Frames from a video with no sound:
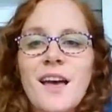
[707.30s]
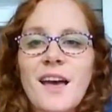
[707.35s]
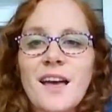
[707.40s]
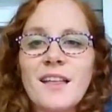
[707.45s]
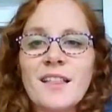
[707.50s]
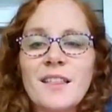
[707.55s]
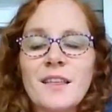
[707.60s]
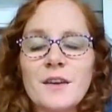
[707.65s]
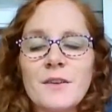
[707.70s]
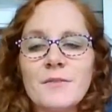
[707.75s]

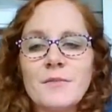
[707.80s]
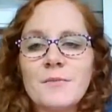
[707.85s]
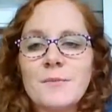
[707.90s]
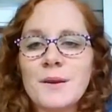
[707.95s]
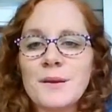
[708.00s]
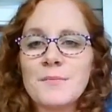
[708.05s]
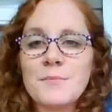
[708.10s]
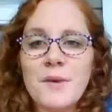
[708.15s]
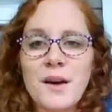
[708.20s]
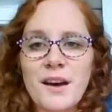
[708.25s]
I love
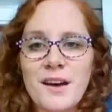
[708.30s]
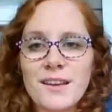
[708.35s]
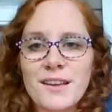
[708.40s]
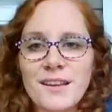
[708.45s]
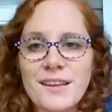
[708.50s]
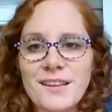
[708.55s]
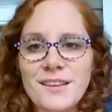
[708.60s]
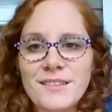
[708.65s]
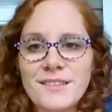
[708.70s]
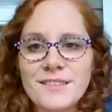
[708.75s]
my
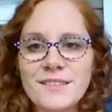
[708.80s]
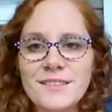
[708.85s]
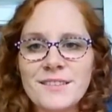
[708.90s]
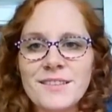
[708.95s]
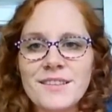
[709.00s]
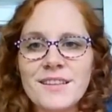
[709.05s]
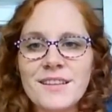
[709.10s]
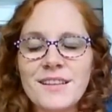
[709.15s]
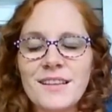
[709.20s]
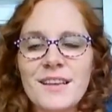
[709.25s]
body.
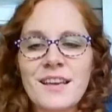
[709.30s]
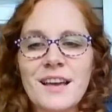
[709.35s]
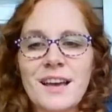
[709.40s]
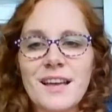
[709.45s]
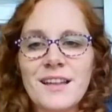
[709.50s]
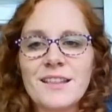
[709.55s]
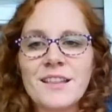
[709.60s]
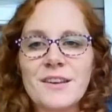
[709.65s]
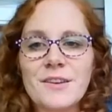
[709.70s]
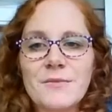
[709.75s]

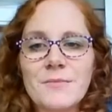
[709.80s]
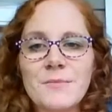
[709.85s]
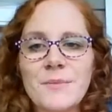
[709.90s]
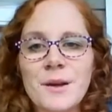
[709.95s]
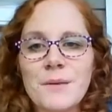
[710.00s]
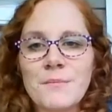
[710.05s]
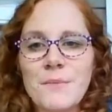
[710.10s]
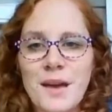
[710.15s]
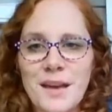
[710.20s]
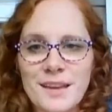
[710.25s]
I love
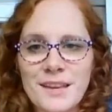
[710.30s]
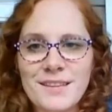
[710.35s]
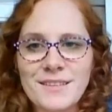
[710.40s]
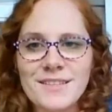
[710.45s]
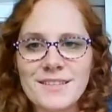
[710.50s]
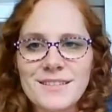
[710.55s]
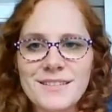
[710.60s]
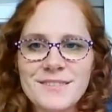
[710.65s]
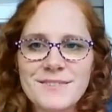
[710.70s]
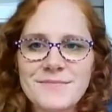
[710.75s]
my
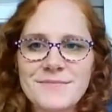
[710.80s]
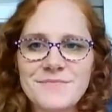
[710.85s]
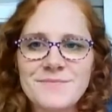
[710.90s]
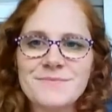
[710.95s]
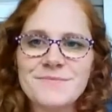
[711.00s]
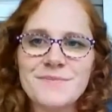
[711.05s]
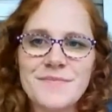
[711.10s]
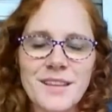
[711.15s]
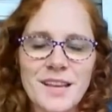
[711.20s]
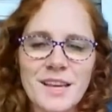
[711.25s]
mind.
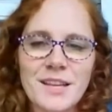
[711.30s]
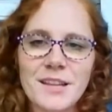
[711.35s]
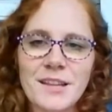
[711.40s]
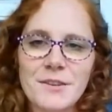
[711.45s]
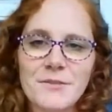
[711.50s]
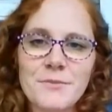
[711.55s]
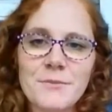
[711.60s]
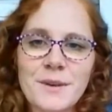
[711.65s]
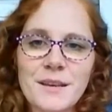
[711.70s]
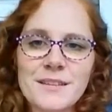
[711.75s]
I
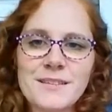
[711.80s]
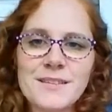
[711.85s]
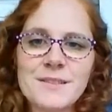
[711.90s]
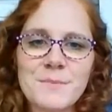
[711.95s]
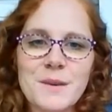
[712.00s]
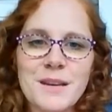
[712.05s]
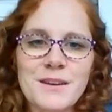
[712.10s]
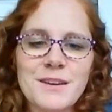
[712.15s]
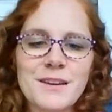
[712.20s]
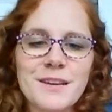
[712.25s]
love my
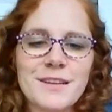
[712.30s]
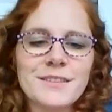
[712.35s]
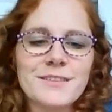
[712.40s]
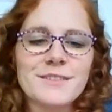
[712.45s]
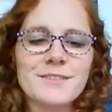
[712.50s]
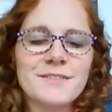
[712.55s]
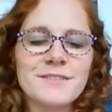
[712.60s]
spirit.